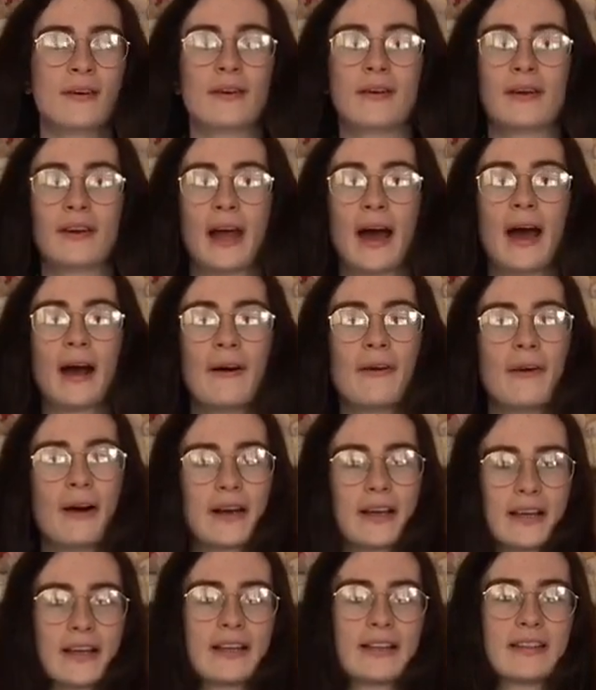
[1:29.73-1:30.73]
on how
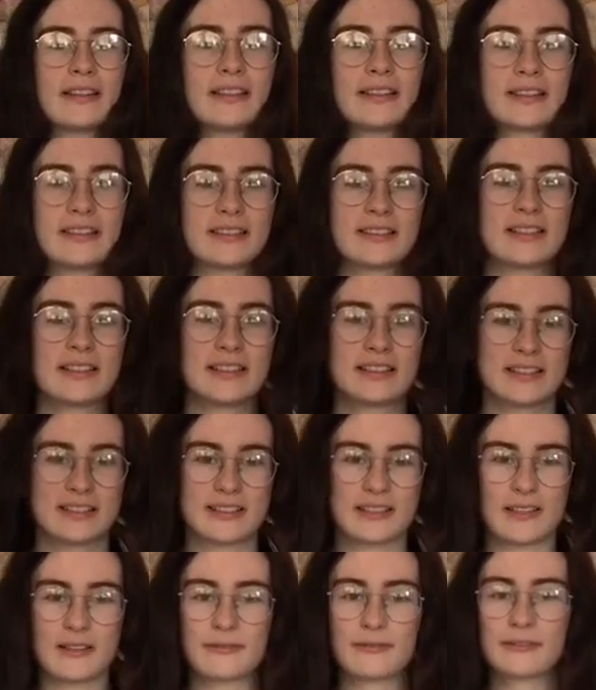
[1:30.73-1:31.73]
I get this
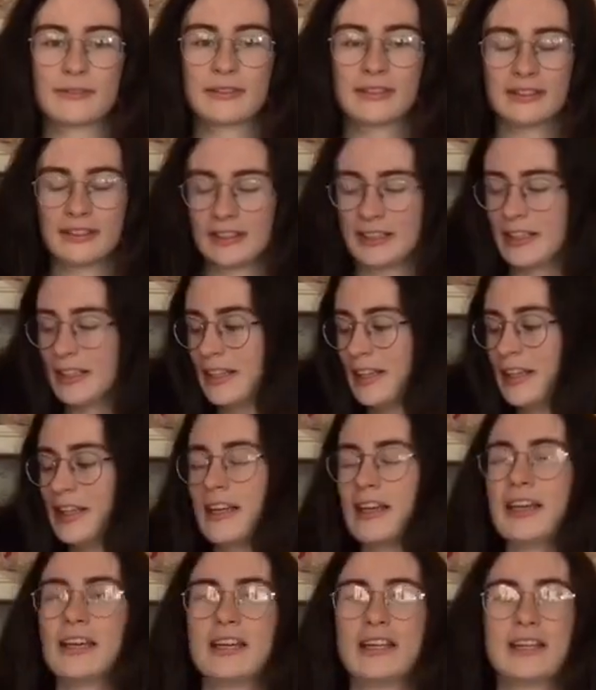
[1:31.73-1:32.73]
stuff
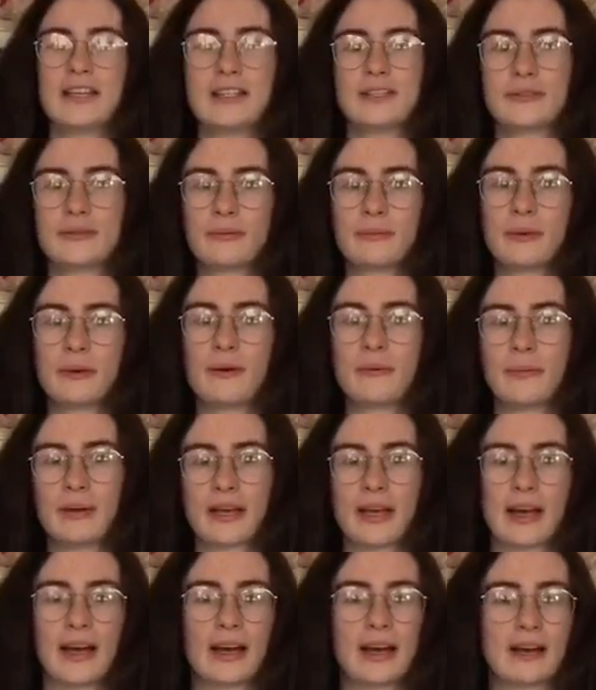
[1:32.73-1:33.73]
into a
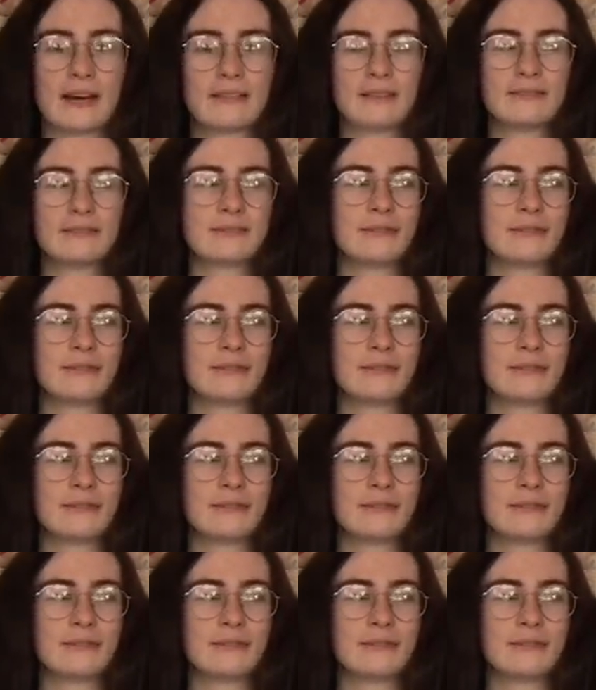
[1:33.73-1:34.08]
wig cap,